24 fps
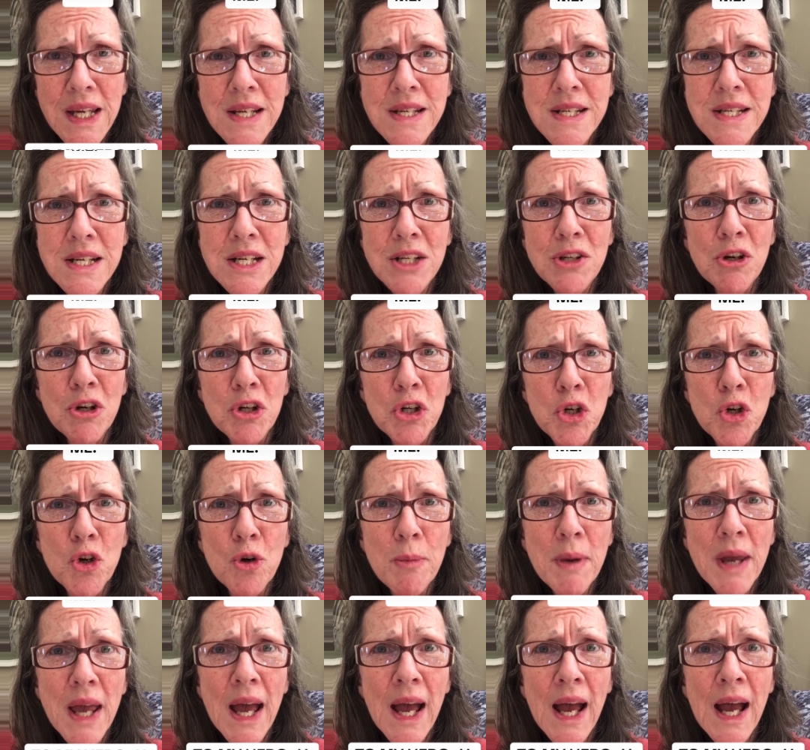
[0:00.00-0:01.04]
did on your
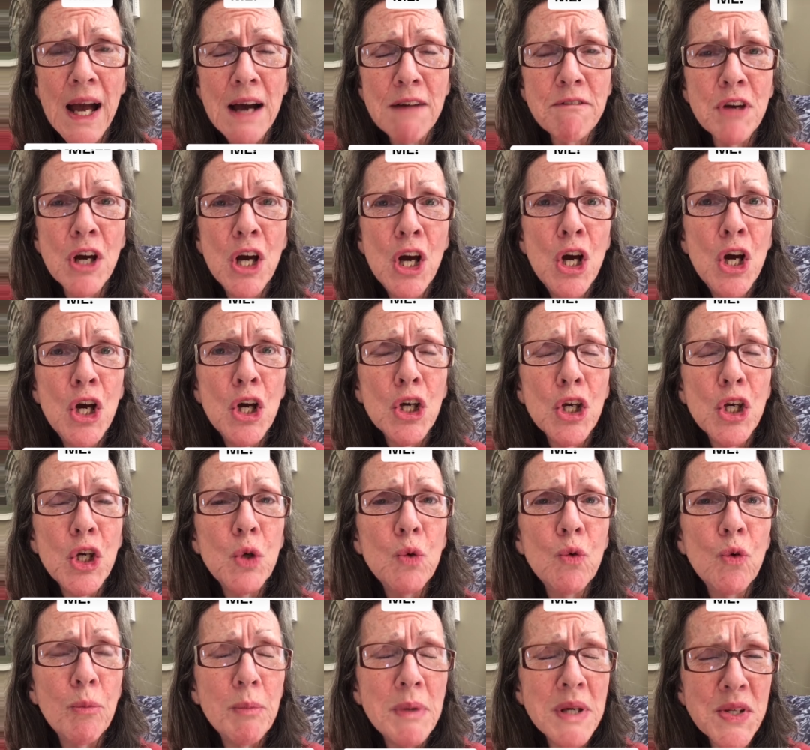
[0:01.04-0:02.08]
behalf, you
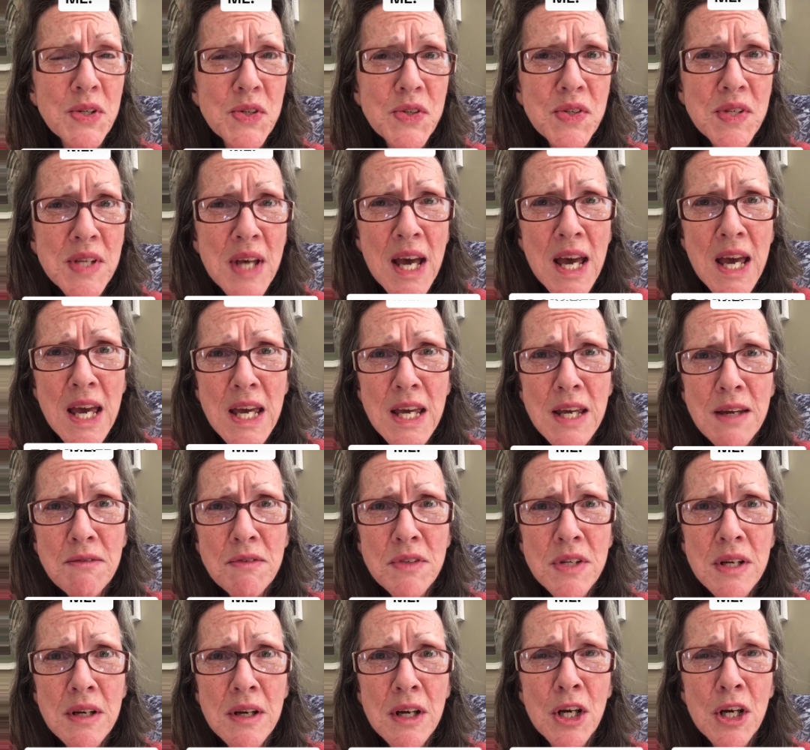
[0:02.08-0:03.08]
will be saved,